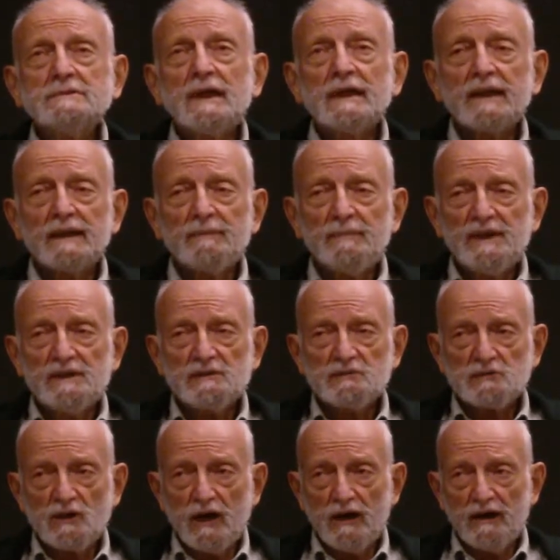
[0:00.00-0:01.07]
can be
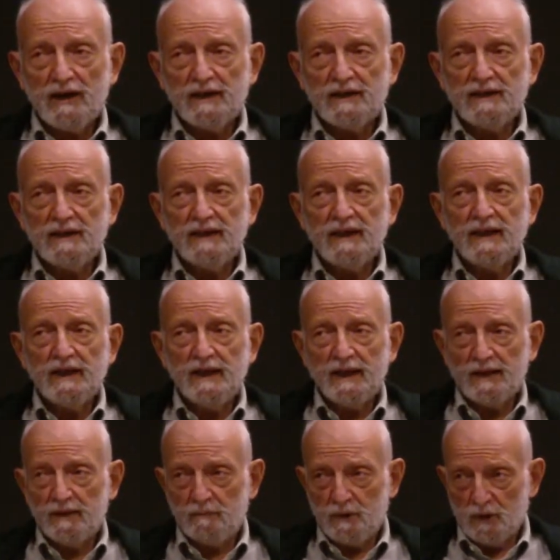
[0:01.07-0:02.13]
discarded in
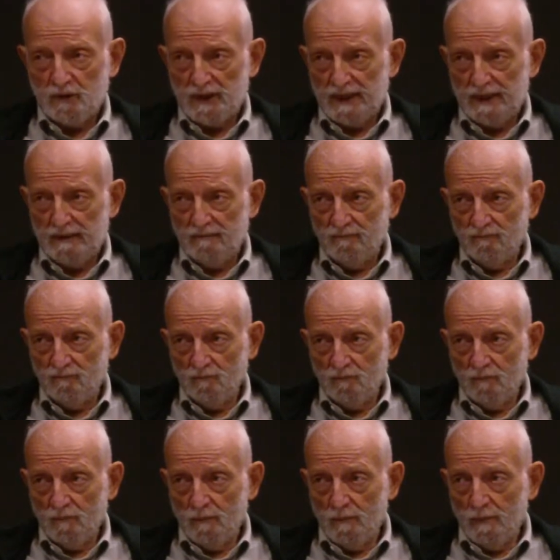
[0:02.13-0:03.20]
another period.
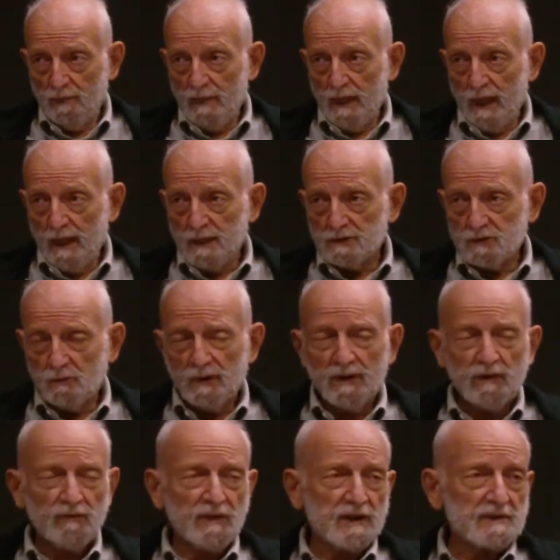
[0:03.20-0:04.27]
So one of
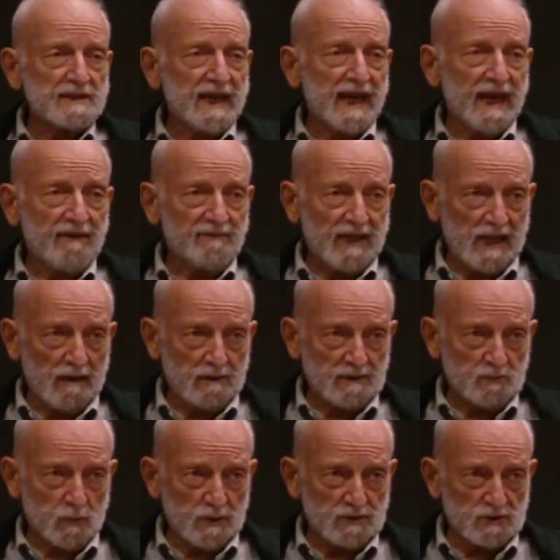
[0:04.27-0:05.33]
the things I have now is
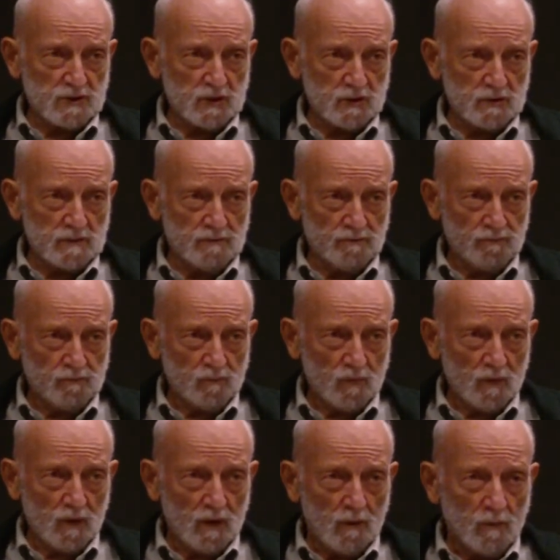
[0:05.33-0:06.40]
one student,
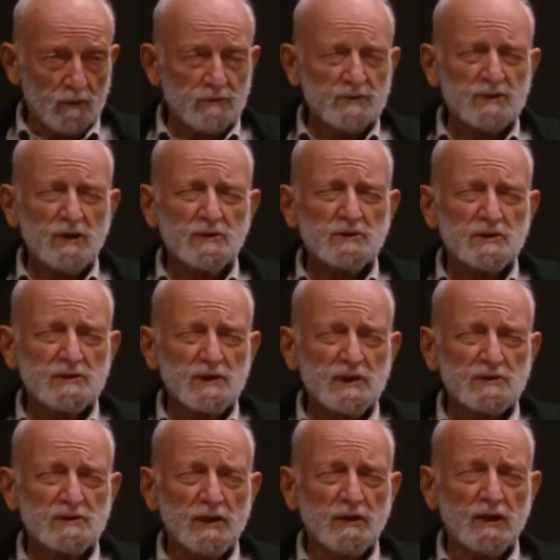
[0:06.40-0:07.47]
one research
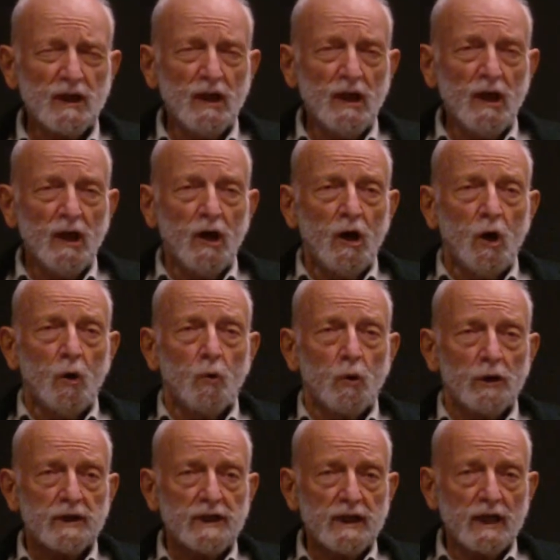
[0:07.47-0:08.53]
assistant,
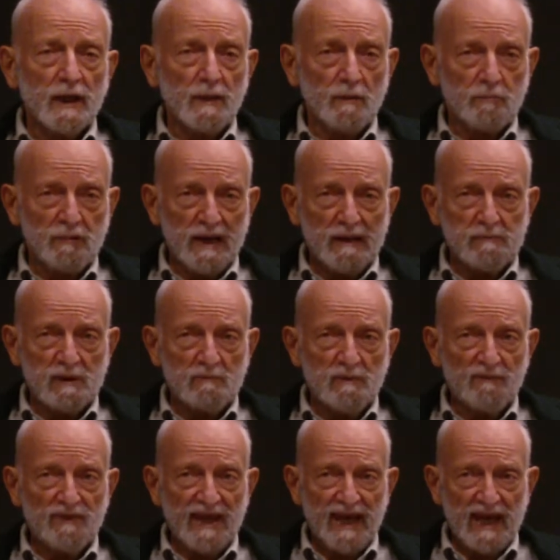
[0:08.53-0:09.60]
working on the problem
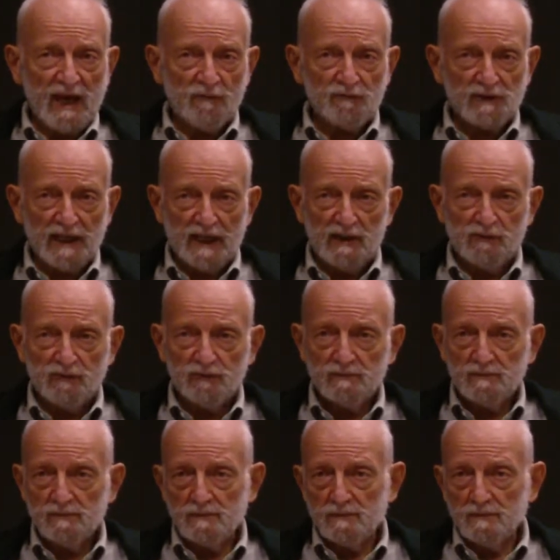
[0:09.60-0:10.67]
of the half-life
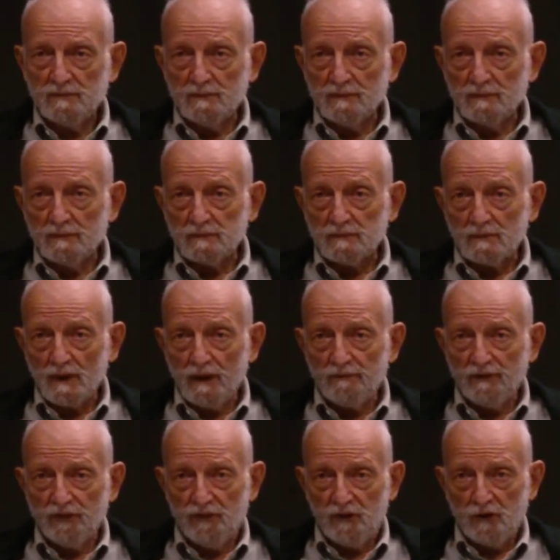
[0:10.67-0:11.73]
of a
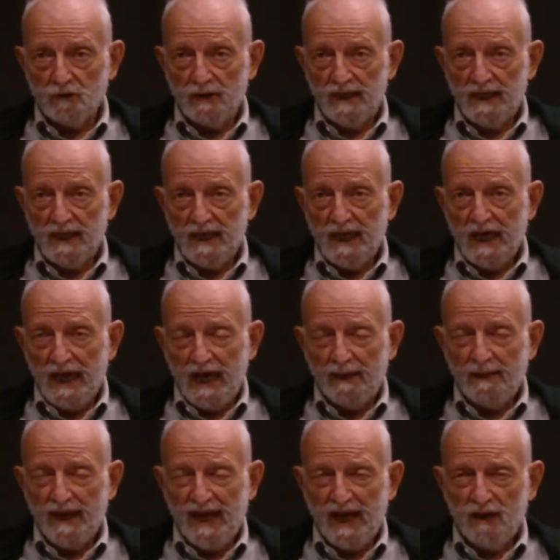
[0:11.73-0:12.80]
theory and
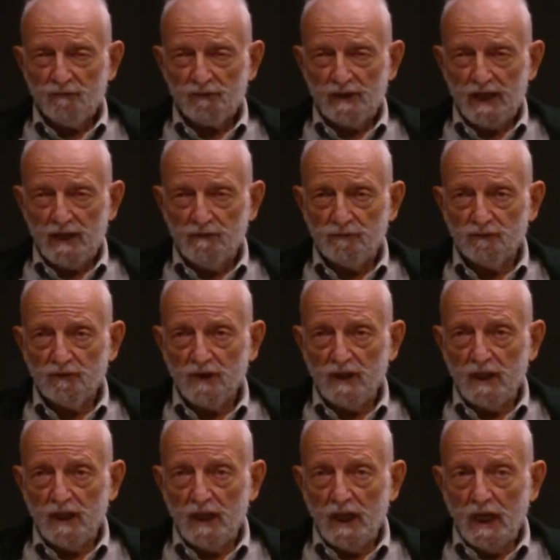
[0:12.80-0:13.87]
the half-life
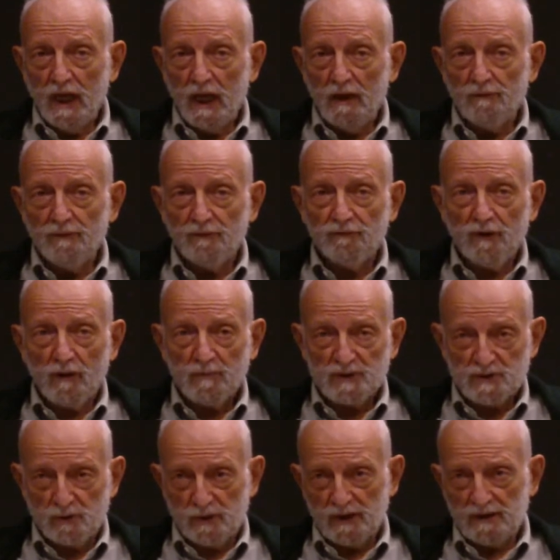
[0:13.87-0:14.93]
of a
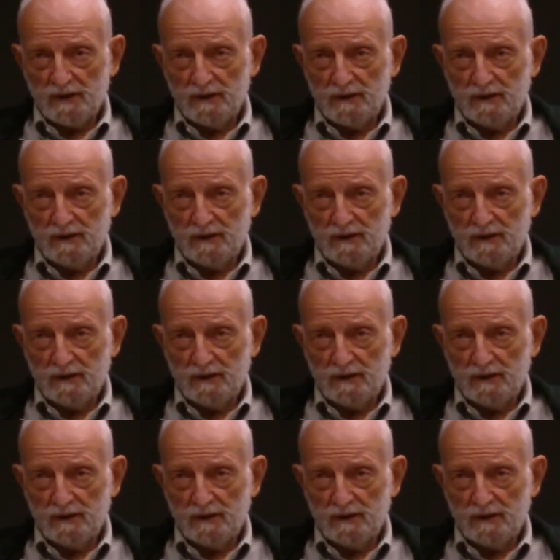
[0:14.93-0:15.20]
pharmaceutical.